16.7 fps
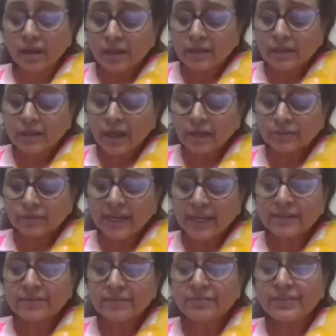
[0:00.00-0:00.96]
Now
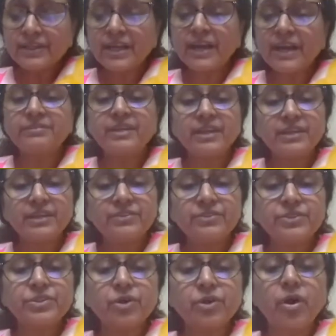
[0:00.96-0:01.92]
that we have in
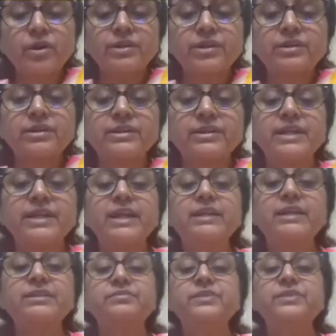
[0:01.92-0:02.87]
short
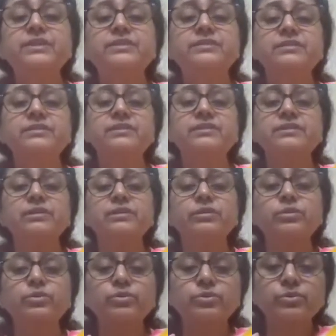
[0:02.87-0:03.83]
dealt with the
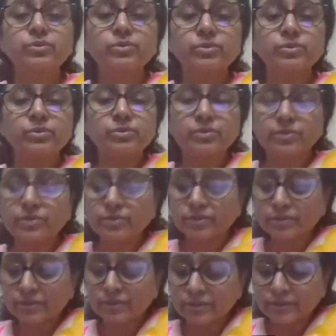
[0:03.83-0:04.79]

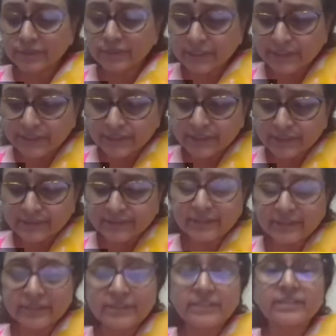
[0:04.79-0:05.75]
loco-regional
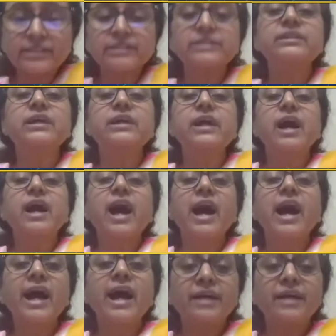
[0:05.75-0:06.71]
surgical,
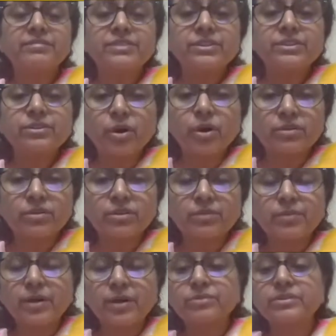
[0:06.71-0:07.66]
I haven't talked
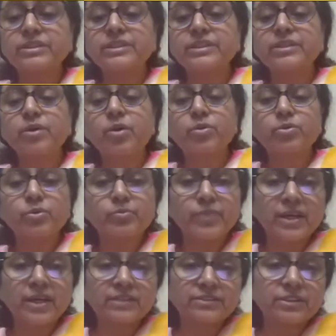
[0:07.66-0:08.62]
about the
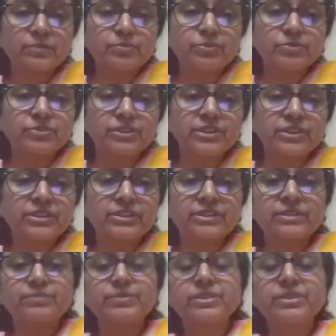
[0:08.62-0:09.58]
oncoplastic
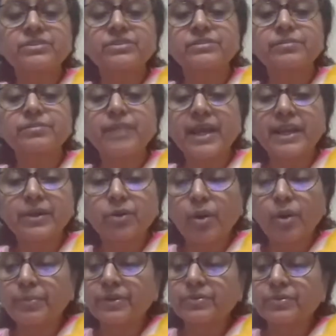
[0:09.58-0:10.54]
procedures because my
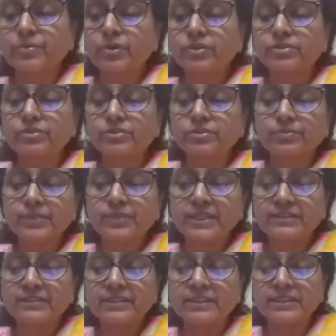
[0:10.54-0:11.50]
topic was to
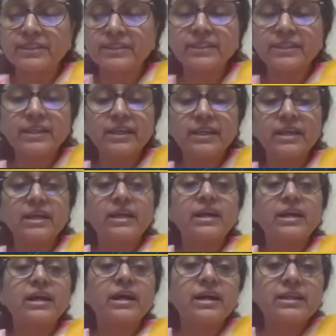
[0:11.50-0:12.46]
basically
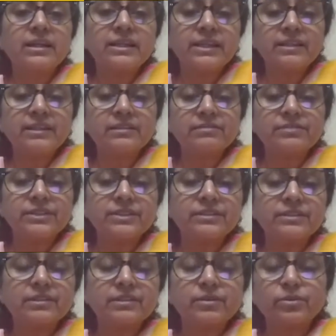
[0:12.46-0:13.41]
deal
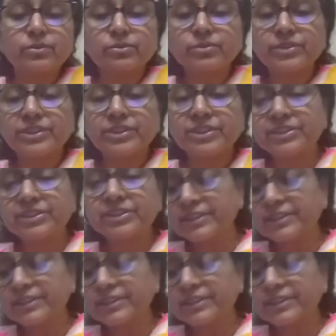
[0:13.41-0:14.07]
with loco-regional